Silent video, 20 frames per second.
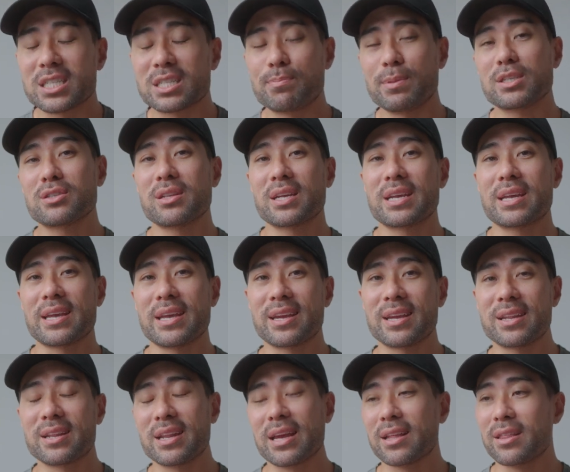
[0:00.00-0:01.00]
especially
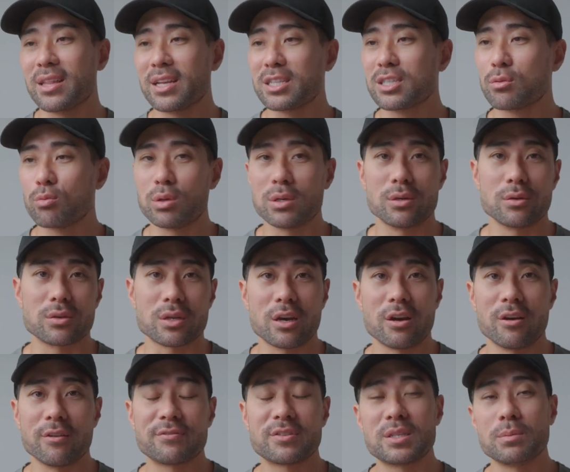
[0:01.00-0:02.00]
in this world
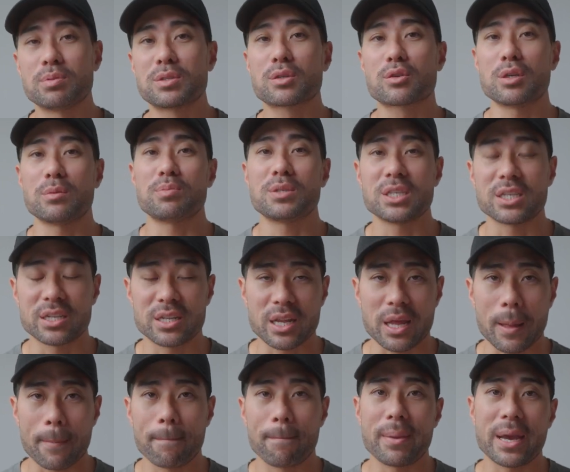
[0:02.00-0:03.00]
of subscription
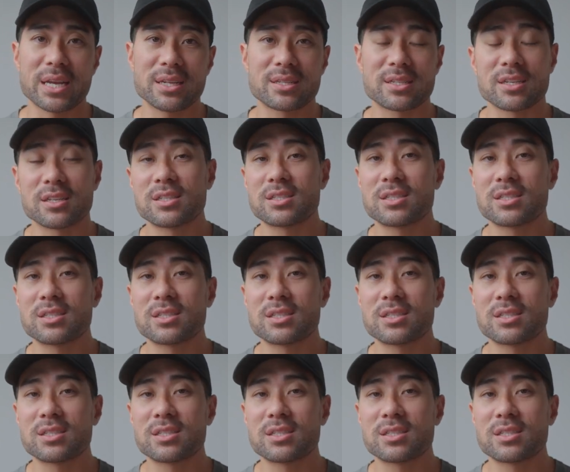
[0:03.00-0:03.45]
based